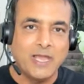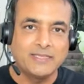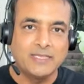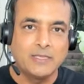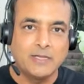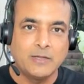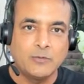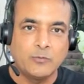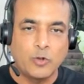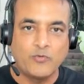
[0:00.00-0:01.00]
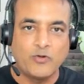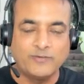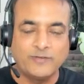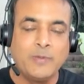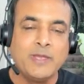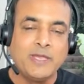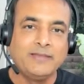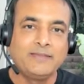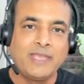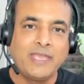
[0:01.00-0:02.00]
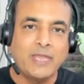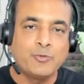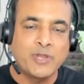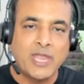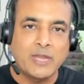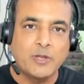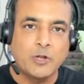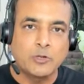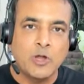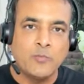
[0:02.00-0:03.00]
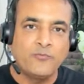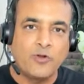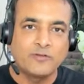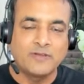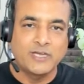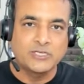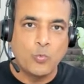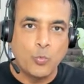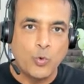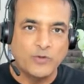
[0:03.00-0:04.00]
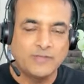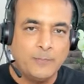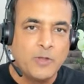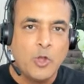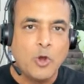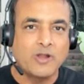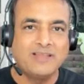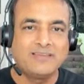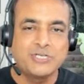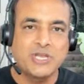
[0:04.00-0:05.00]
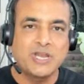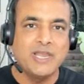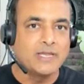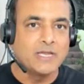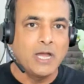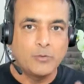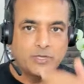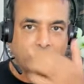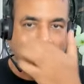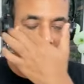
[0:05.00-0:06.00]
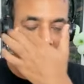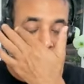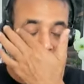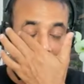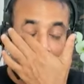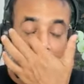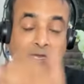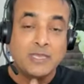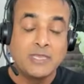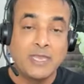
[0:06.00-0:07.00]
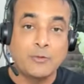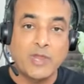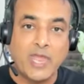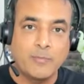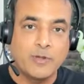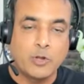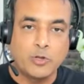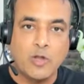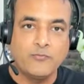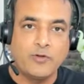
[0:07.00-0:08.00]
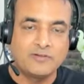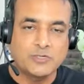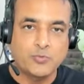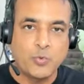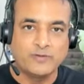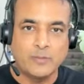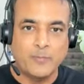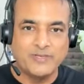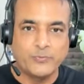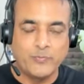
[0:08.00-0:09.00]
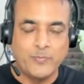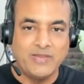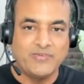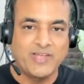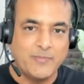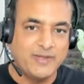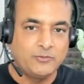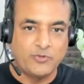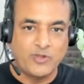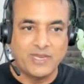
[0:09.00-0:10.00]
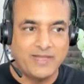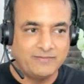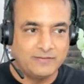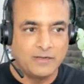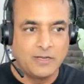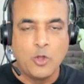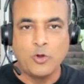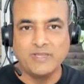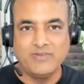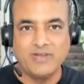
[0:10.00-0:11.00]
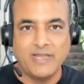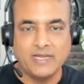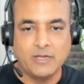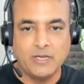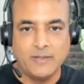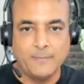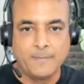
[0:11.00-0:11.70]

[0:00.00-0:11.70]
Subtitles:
I think, or WhatsApp. It's k21academy.com/WhatsApp, or I'll share a link how you can connect with my team, k21academy.com/WhatsApp, or best would be leave a comment so I can answer, or they will connect.